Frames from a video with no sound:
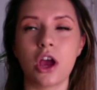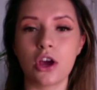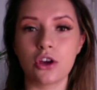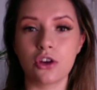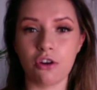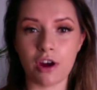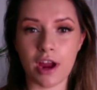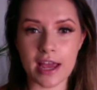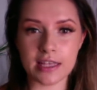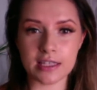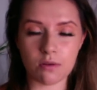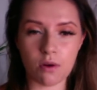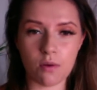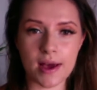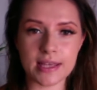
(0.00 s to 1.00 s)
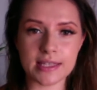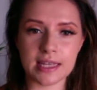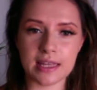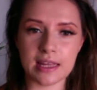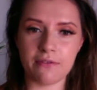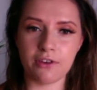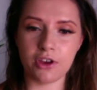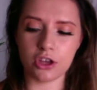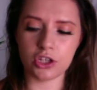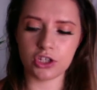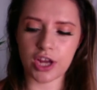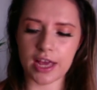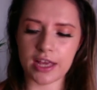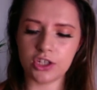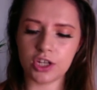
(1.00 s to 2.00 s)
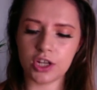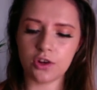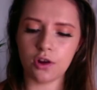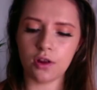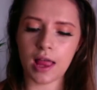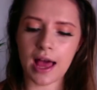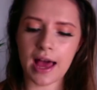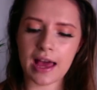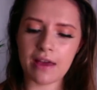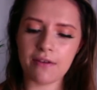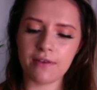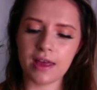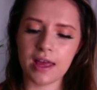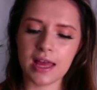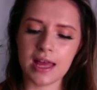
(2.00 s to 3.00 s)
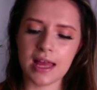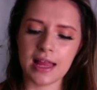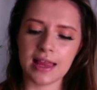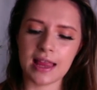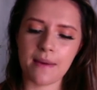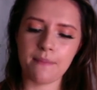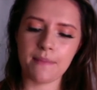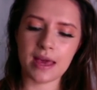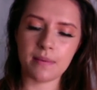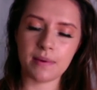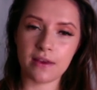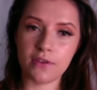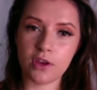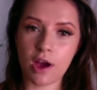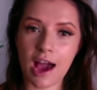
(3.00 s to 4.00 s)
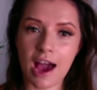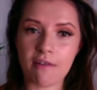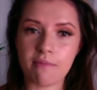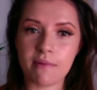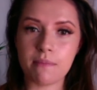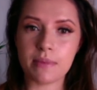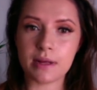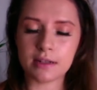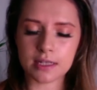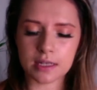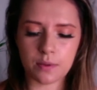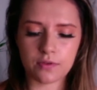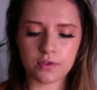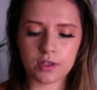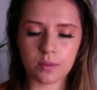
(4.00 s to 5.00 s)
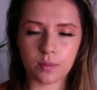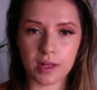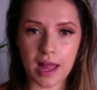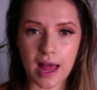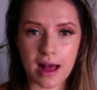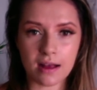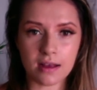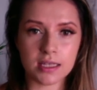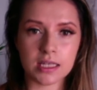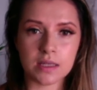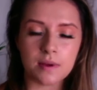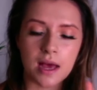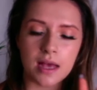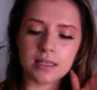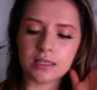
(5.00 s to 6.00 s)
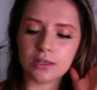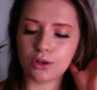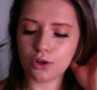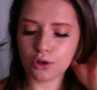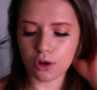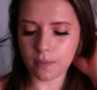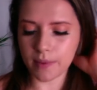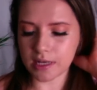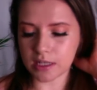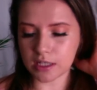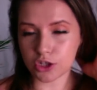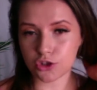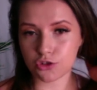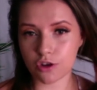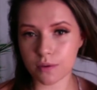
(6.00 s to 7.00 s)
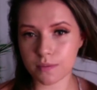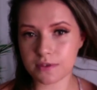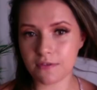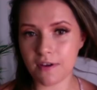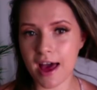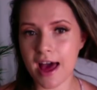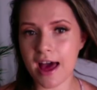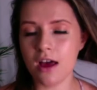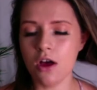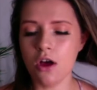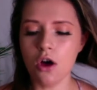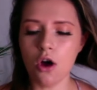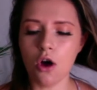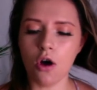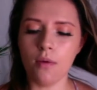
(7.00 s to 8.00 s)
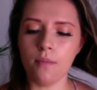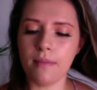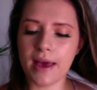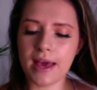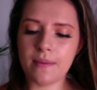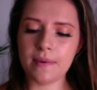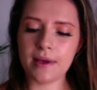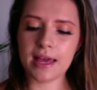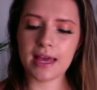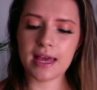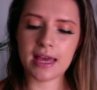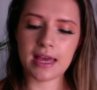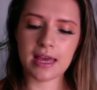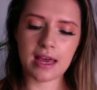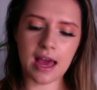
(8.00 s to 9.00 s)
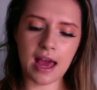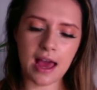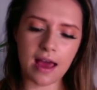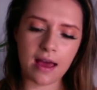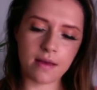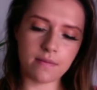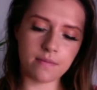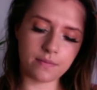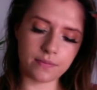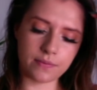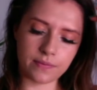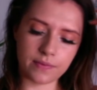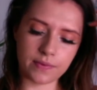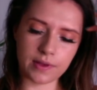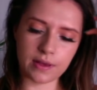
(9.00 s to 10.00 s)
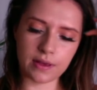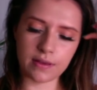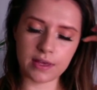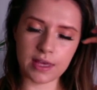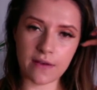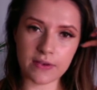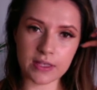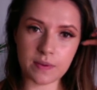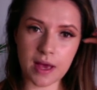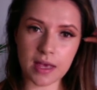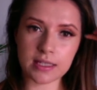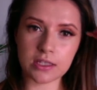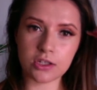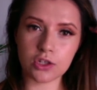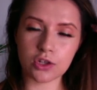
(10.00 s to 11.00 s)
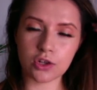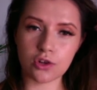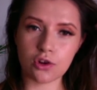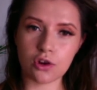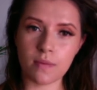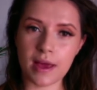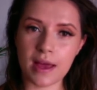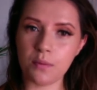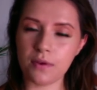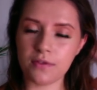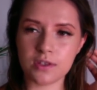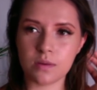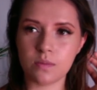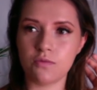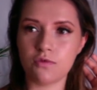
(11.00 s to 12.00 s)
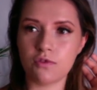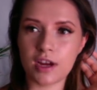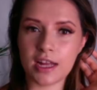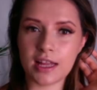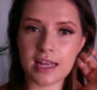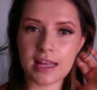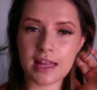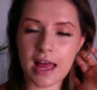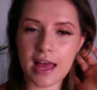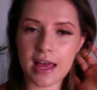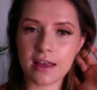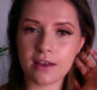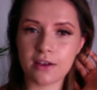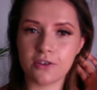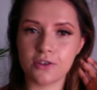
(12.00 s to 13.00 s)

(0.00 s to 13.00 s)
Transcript: create some quite significant change in your life. Like, maybe if you have been building with someone else, this person's going to come in and disrupt that. Or maybe, yeah, this person's just going to come in with some really, like,